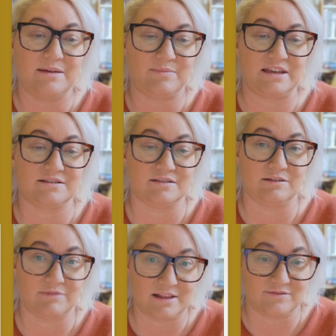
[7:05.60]
based on their
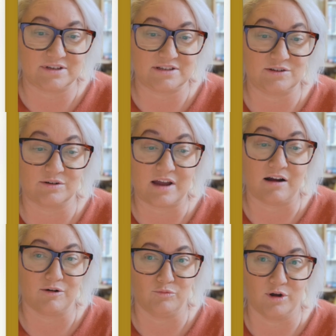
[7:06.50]
relevance to your current
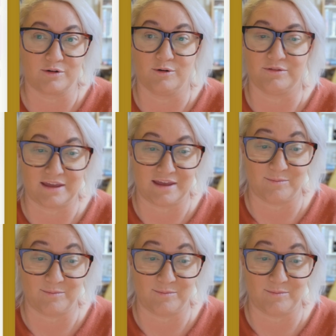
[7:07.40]
work or thinking